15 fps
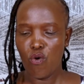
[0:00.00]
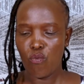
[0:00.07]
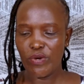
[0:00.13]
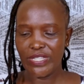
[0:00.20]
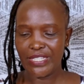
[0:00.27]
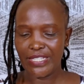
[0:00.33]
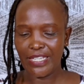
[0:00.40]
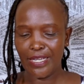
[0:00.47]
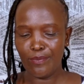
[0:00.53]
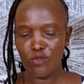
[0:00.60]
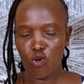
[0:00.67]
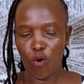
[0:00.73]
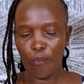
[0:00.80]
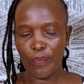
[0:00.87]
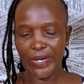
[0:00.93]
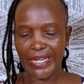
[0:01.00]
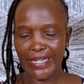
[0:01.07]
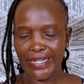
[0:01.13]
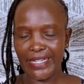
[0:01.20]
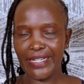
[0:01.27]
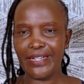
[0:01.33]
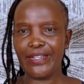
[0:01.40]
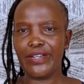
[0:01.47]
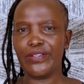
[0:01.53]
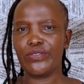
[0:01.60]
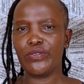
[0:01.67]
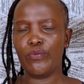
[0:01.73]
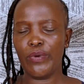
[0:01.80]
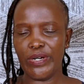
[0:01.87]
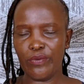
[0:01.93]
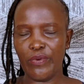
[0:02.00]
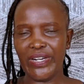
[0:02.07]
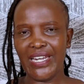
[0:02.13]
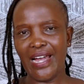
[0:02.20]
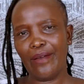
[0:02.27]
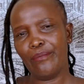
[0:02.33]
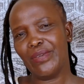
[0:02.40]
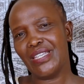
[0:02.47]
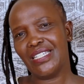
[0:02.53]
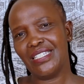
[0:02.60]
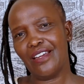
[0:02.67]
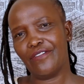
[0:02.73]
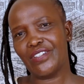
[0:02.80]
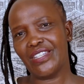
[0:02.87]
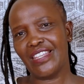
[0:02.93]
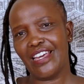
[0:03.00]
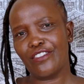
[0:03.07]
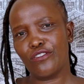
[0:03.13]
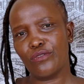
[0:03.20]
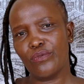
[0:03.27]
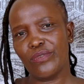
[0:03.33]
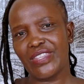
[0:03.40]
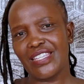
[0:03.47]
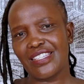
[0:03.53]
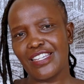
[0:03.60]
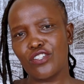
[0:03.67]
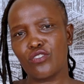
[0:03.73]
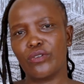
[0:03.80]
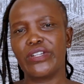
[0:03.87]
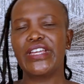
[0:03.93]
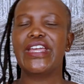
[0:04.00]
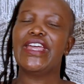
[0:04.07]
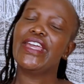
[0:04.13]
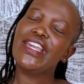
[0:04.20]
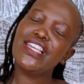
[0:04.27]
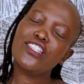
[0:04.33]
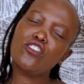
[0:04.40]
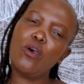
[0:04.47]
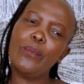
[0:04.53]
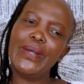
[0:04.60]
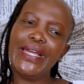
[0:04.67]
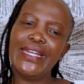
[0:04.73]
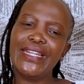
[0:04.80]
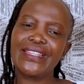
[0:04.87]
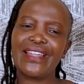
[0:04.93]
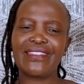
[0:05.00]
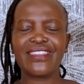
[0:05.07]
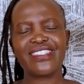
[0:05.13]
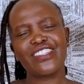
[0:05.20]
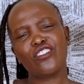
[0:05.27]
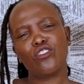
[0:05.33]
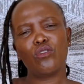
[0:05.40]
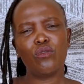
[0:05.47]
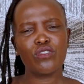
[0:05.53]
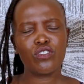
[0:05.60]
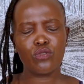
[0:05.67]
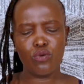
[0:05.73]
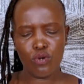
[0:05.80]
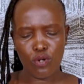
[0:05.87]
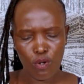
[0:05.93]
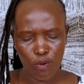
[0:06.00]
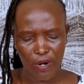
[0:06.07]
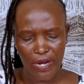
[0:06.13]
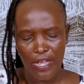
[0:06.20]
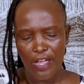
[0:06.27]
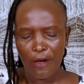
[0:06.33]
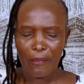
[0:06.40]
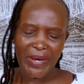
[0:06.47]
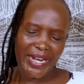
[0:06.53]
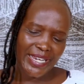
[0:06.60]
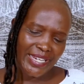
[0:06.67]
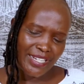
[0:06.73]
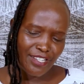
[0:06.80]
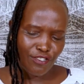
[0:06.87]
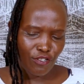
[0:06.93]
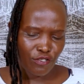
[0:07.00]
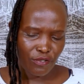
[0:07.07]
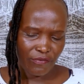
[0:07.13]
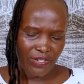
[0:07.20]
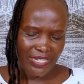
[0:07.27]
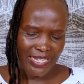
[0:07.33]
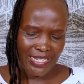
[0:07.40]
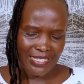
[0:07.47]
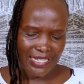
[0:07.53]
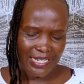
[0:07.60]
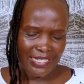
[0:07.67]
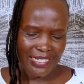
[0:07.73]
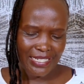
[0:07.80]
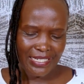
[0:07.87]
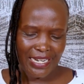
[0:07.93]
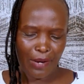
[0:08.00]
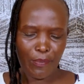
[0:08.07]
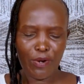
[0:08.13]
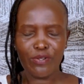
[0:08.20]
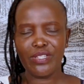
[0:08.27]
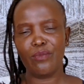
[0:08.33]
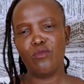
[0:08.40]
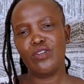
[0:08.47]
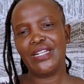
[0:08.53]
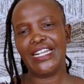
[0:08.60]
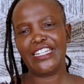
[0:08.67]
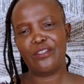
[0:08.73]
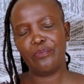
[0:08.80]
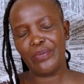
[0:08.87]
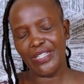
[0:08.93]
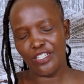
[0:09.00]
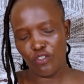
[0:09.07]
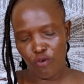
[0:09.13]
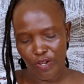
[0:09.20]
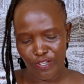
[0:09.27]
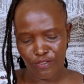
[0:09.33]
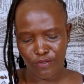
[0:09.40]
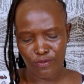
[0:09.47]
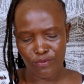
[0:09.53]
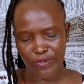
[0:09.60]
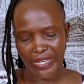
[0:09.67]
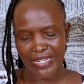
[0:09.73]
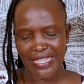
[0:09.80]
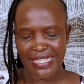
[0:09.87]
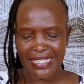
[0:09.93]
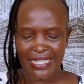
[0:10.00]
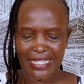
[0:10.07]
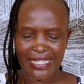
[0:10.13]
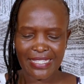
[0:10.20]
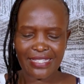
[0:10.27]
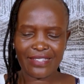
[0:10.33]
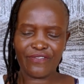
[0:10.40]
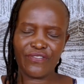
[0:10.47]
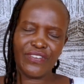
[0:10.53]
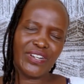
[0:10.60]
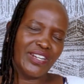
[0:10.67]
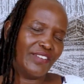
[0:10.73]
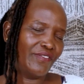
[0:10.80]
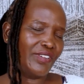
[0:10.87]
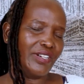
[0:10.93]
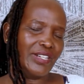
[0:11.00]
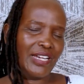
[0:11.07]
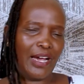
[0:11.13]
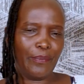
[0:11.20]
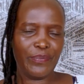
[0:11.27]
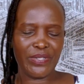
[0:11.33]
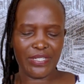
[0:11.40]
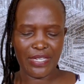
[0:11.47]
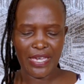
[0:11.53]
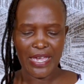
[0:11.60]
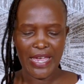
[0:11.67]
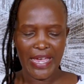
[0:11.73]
We see him complaining when immediately after they are through with the session, he's complaining that the session was too long. But again, he's also very excited about the moonlight bill going through, and he's very, very happy.